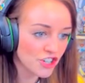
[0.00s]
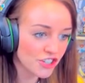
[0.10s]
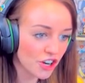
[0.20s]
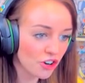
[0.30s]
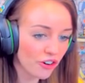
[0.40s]
She's
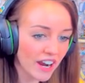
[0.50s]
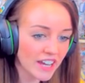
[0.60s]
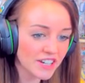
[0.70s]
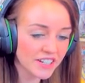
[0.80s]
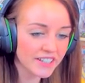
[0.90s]
got a gray
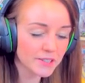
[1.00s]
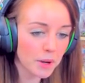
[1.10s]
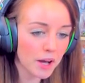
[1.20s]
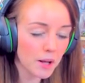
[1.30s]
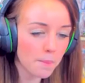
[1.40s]
hoodie as
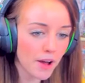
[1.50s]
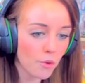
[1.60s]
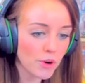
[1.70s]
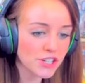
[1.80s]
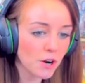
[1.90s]
well,
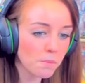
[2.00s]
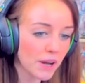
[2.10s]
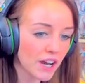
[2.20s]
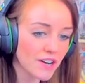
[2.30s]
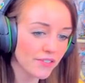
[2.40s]
but we don't
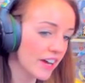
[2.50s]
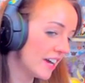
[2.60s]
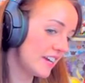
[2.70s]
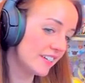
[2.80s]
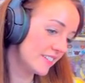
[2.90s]
put it over her
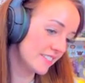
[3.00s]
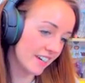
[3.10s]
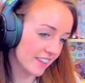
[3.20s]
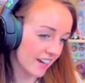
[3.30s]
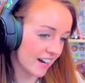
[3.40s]
ears
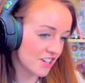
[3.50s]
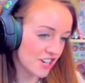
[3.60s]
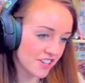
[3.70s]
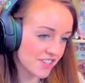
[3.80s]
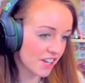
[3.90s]
like that.
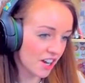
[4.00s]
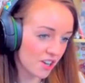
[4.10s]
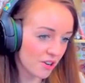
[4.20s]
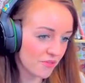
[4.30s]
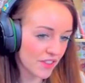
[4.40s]
She doesn't
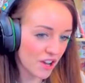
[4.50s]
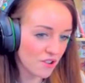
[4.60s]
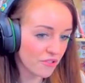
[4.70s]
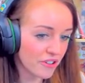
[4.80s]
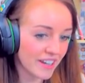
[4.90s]
go for the
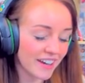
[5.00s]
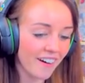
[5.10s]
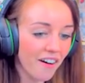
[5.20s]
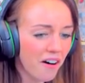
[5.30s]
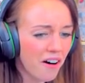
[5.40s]
over ear.
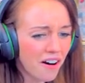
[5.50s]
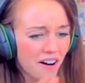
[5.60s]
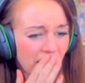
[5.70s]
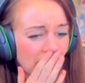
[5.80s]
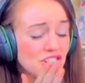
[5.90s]

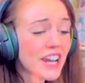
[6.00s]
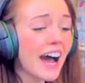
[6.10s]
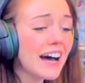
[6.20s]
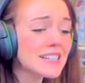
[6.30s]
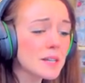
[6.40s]
She
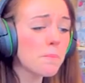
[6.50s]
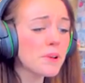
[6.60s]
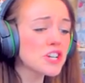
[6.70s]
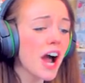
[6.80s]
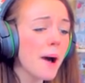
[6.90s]
has some
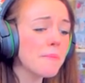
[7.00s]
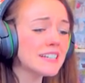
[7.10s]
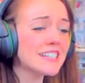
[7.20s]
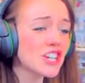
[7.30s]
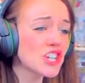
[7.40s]

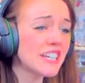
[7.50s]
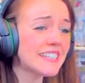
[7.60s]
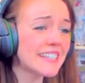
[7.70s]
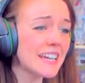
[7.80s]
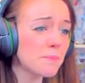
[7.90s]
pajamas that she
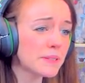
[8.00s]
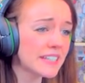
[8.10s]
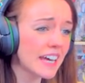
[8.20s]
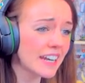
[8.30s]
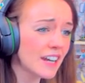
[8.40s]
sleeps
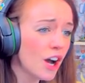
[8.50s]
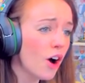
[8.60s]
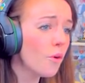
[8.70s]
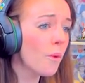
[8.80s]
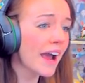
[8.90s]
in.
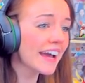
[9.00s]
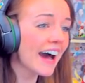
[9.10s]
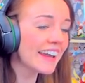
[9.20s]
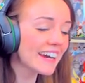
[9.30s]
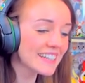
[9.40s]
Why
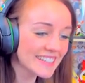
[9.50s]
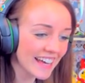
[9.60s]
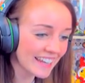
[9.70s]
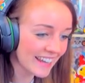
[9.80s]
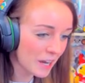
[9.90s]
can't I
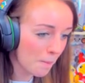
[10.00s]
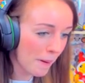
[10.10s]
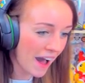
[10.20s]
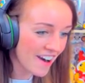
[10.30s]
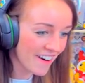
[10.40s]
set like a
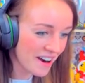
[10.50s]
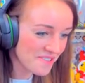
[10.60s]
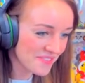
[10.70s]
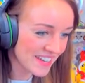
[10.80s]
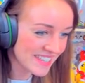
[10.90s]
per
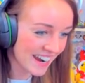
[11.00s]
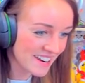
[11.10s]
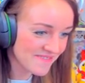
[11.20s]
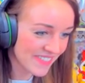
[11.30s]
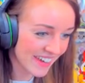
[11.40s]
outfit
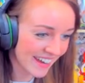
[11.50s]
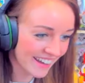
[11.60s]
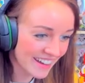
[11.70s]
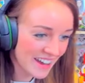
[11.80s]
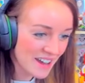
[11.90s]
type thing?
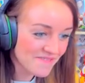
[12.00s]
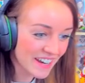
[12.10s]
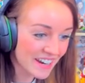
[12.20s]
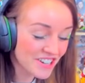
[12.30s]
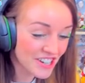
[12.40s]

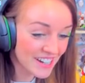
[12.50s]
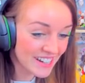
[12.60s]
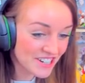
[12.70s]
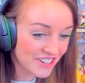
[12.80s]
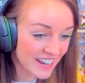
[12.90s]
Because she
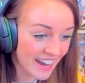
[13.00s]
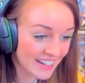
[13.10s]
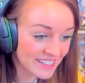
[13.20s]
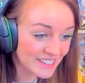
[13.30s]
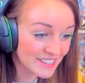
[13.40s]
literally
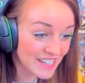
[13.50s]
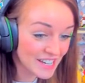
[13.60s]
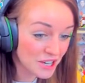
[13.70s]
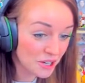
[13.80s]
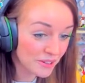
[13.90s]
has the
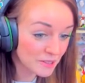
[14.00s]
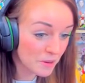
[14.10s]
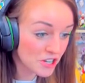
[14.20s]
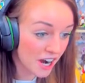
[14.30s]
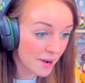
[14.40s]
cutest
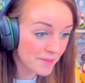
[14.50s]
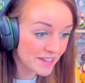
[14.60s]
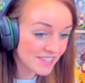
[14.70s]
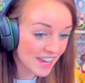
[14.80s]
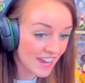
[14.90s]

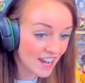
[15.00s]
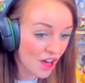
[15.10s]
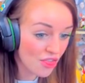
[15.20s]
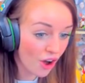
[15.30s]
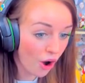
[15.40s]
pajamas in
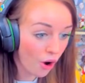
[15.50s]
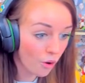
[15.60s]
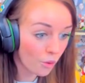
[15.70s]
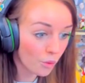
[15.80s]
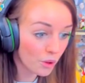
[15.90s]
the
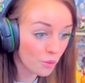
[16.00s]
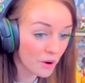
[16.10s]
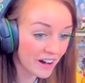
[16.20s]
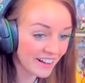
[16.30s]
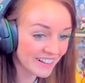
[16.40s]
whole
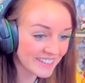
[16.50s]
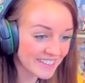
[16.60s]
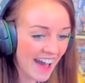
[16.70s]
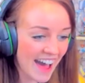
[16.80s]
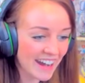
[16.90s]
world.
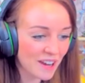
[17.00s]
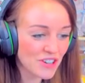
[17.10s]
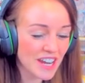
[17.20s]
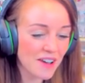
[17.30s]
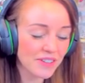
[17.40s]
And if
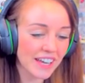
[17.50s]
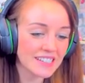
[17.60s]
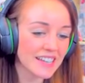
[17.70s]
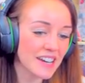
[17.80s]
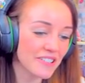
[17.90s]
she ever
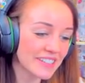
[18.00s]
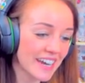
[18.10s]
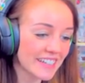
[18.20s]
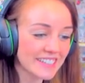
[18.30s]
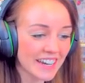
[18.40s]
gets like
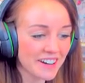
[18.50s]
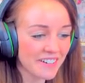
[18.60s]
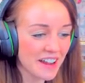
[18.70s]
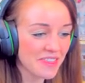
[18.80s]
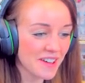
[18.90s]
irritated skin or
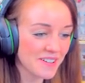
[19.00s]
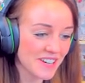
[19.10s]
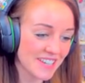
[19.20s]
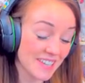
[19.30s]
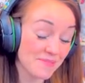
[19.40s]
anything,
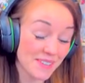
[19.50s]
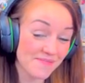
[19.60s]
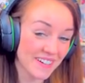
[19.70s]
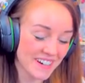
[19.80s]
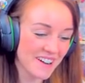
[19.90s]
she sleeps in
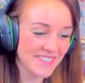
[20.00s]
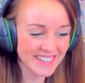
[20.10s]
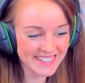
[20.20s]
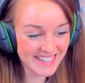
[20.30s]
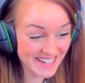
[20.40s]

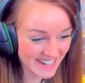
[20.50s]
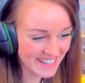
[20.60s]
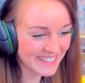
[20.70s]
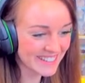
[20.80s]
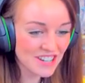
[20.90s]
pajamas. She
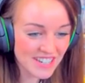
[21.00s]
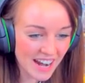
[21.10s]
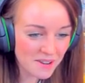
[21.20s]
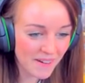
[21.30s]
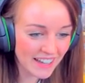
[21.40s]
does.
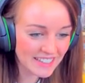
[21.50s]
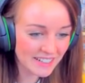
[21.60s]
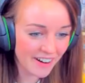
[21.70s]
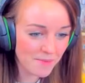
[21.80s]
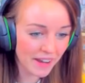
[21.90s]
Check my
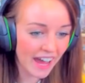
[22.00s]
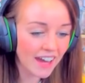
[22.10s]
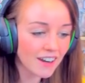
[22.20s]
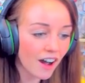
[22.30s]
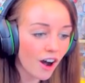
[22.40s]
Instagram
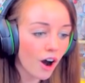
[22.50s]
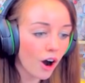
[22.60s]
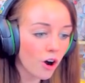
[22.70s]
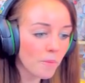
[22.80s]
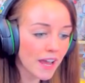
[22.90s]
again.
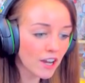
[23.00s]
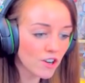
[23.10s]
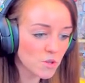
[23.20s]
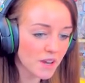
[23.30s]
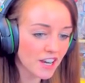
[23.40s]
Oh my
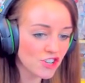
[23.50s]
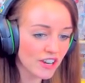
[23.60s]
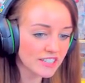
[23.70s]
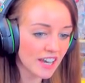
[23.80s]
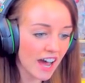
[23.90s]
gosh, we can
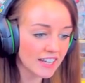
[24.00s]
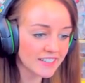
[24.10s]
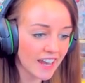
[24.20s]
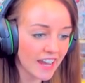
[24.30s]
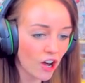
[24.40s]
dress her as
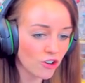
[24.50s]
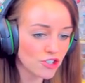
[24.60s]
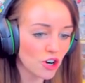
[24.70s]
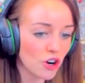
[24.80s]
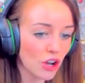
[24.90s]
a hot
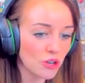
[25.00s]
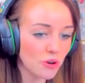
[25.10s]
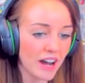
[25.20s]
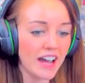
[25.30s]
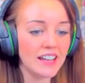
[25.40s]
dog, you
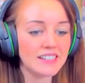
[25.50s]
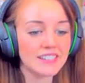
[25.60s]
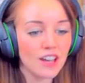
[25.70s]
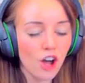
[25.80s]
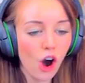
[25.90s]
guys.
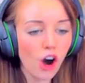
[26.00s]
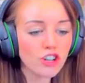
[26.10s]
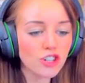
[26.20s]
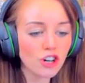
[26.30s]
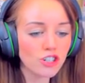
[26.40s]

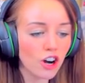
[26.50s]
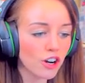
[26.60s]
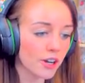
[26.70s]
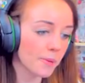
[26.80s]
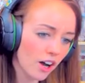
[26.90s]
Hot dog dog.